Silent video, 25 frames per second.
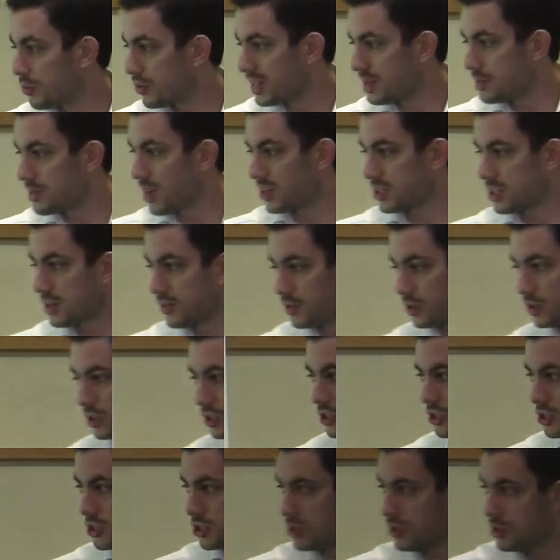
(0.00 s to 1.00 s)
pretty much, if you're
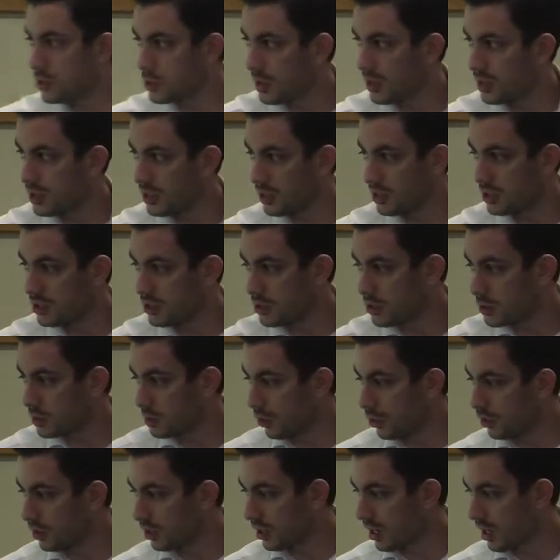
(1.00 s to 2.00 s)
going to choose whether you're going to do
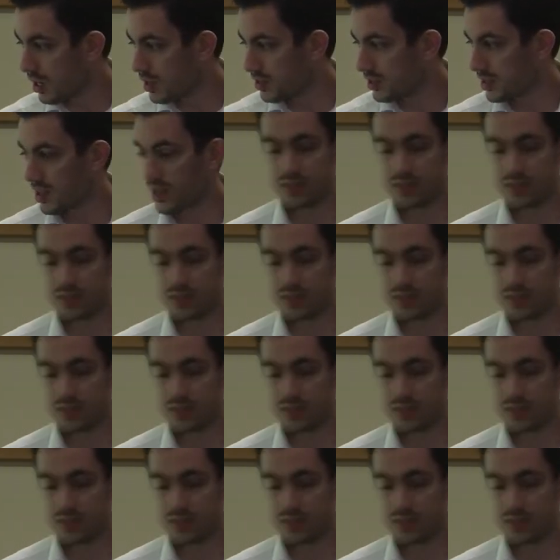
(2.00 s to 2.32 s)
smaller class